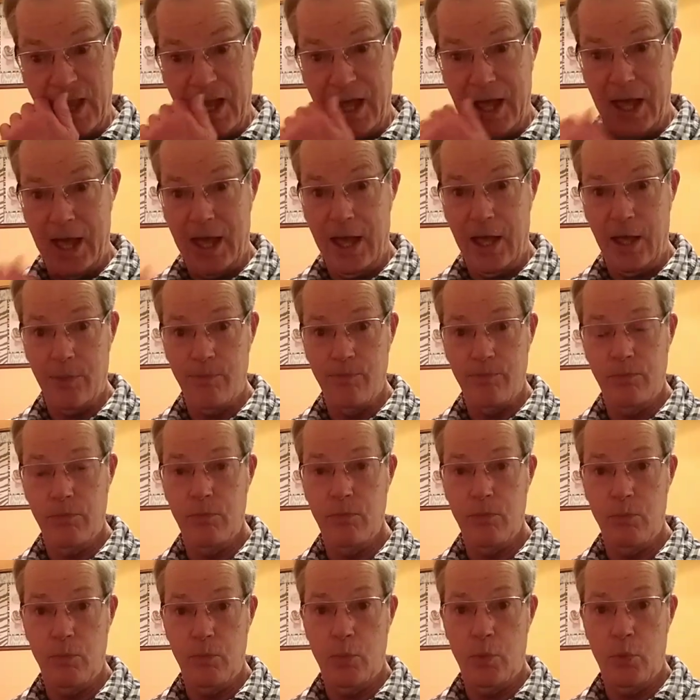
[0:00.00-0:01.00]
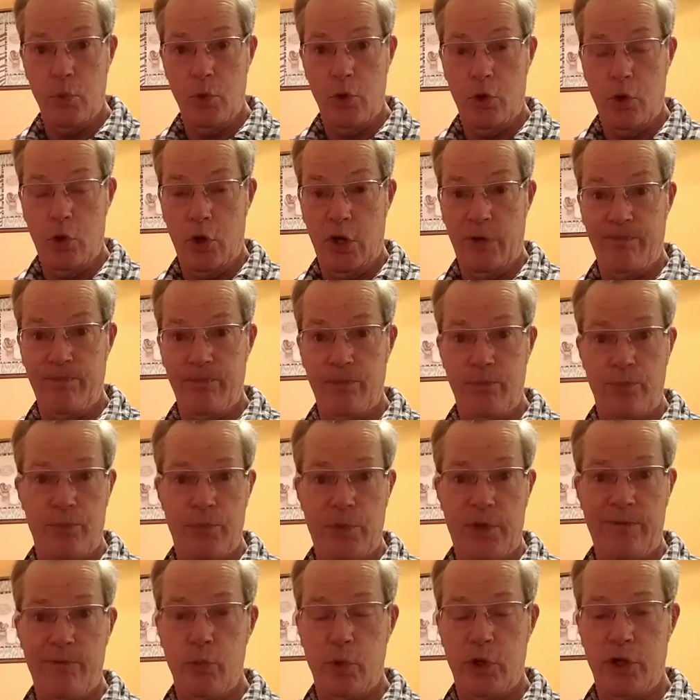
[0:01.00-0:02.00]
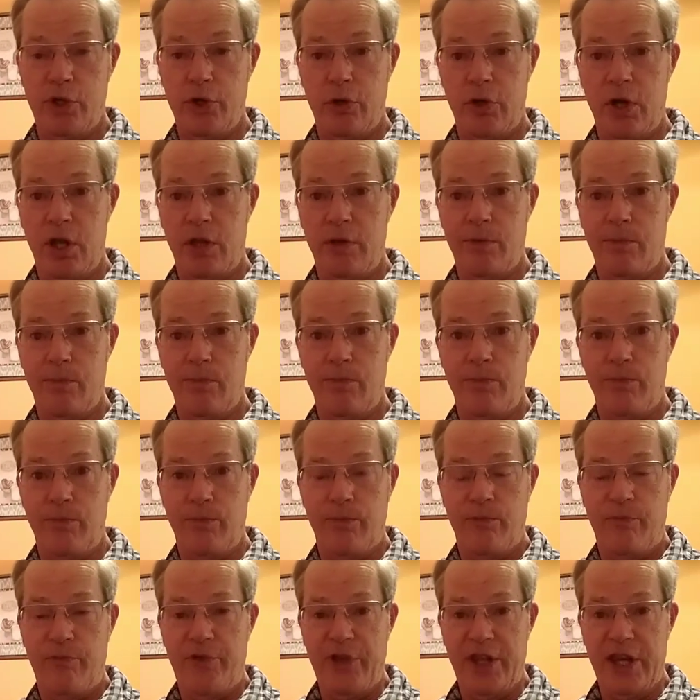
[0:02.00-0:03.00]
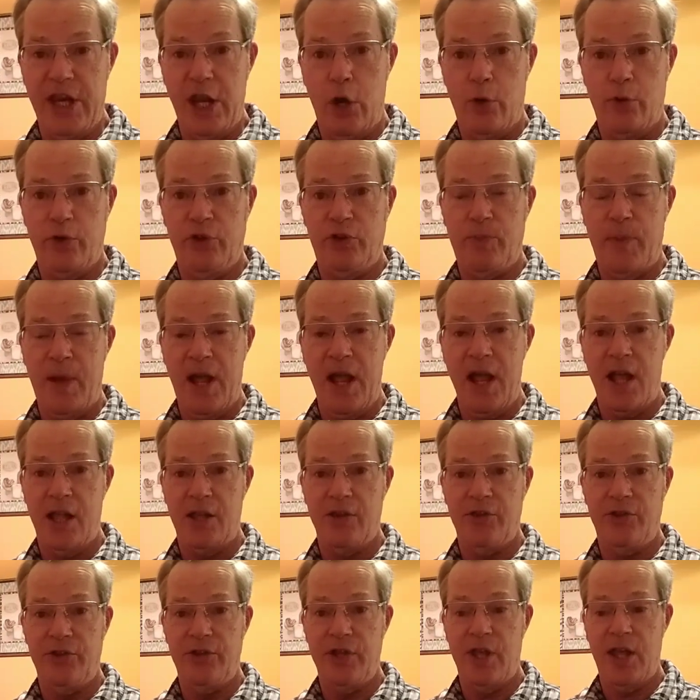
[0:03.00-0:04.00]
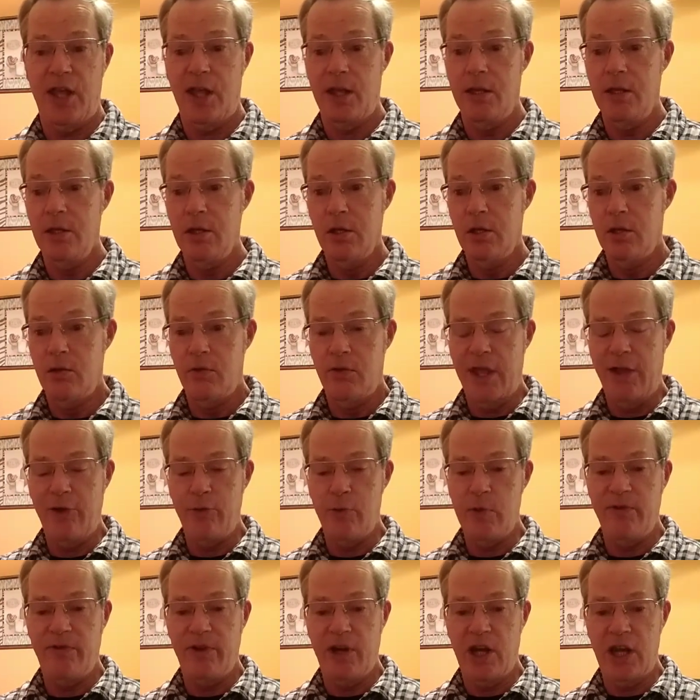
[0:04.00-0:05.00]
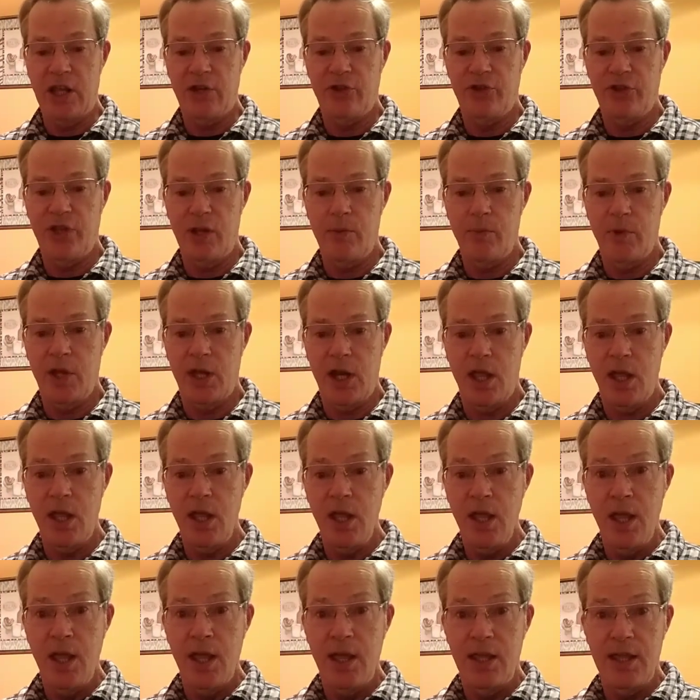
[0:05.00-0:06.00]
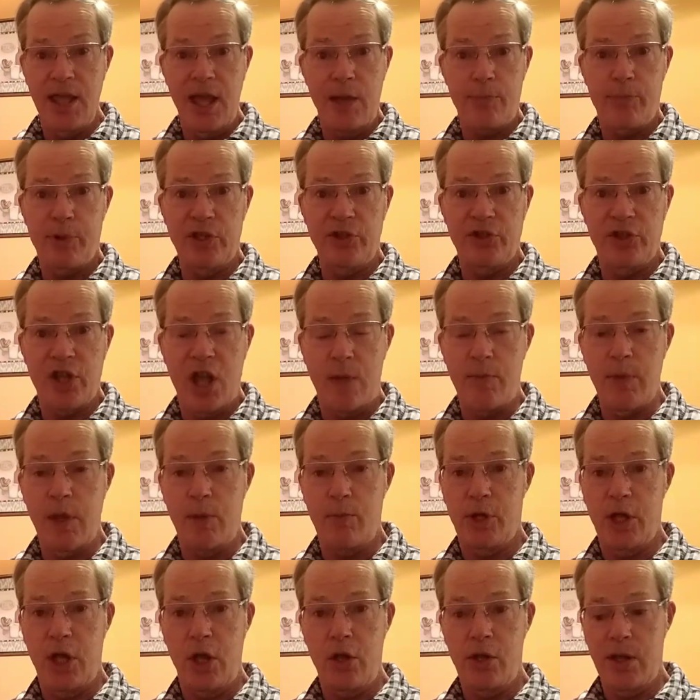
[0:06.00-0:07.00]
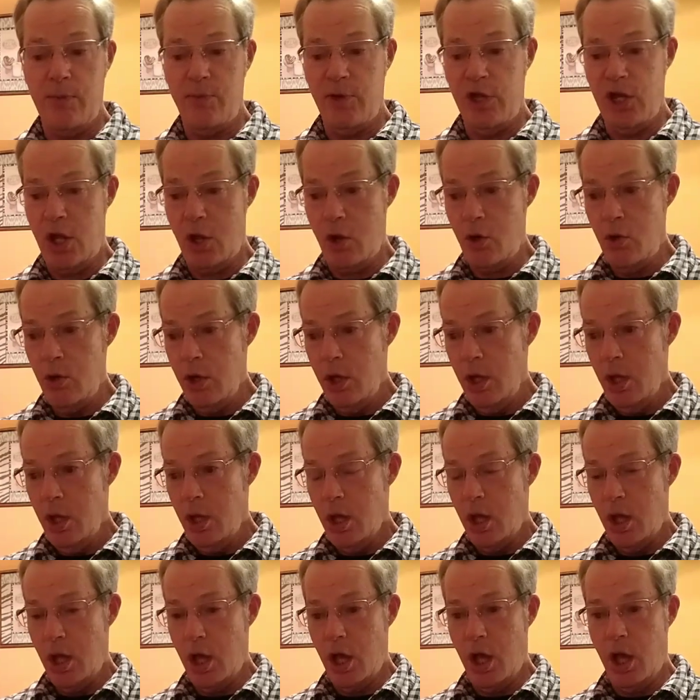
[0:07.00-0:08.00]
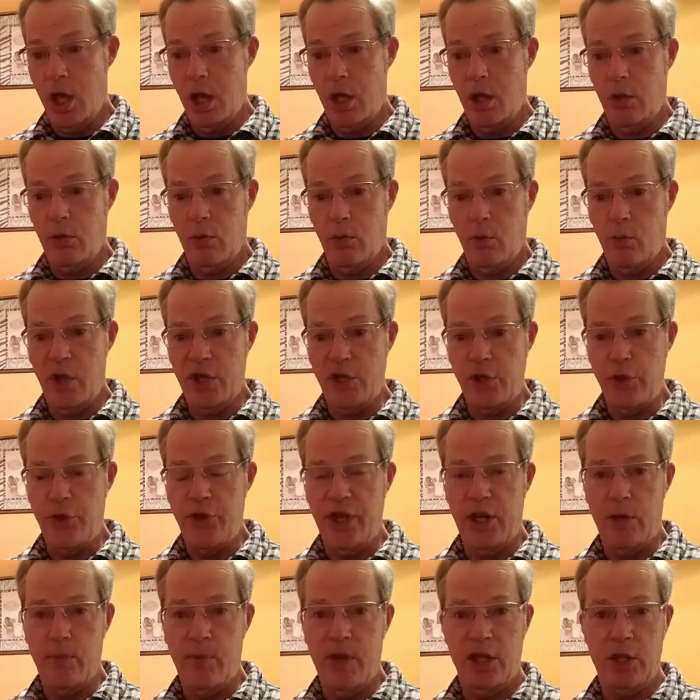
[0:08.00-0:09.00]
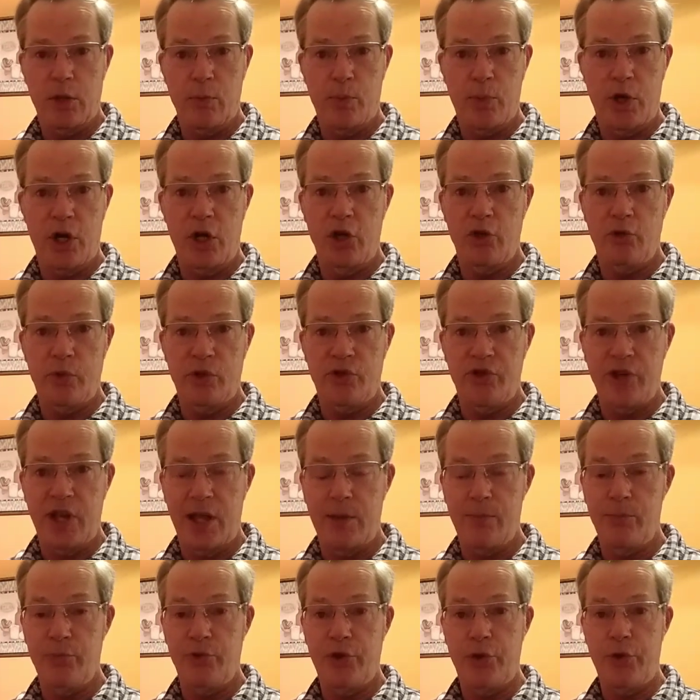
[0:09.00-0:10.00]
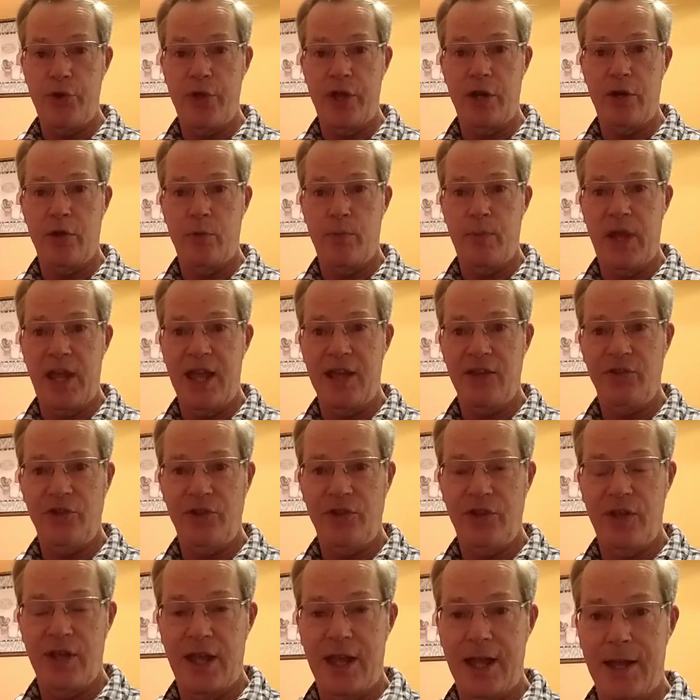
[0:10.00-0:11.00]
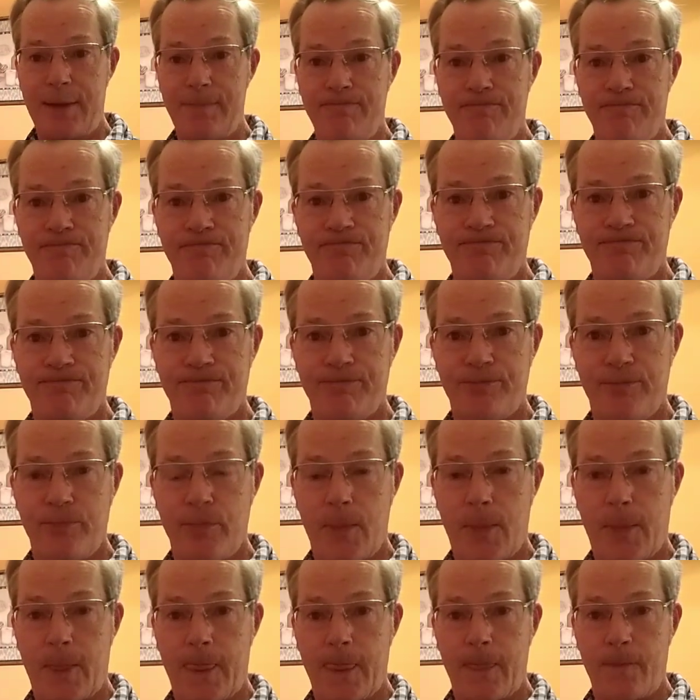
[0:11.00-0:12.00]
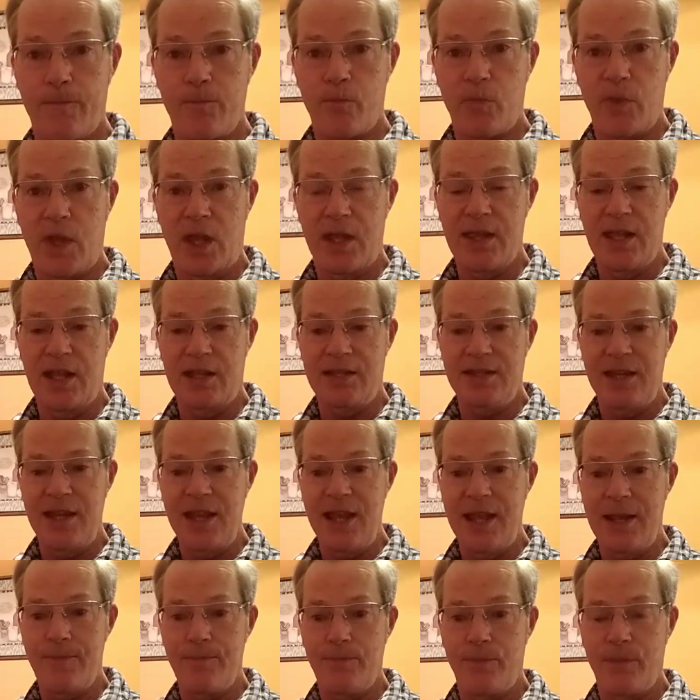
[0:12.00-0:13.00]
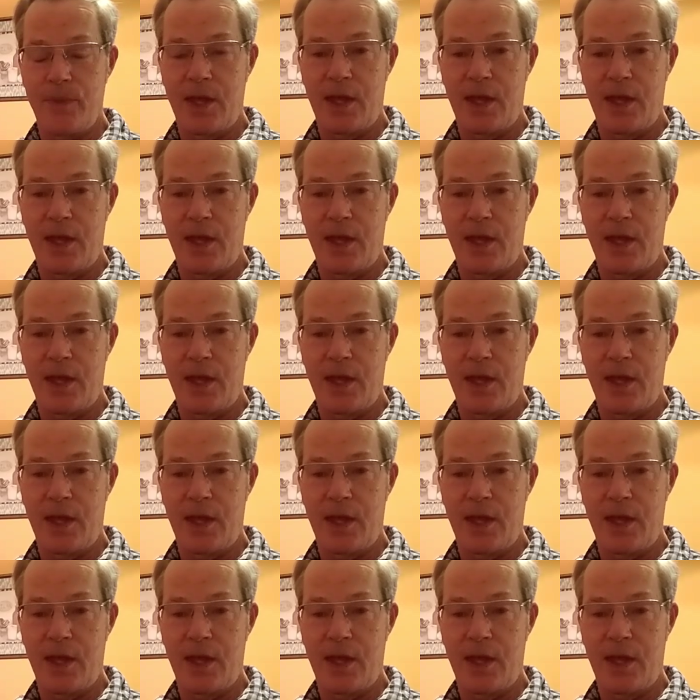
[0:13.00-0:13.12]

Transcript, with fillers: Uh, or if want to do another video response, uh, that would be very interesting. But uh, yeah, please comment below. Let me know uh, what you think about the Byrds, which albums you think are best. Um, and that's it.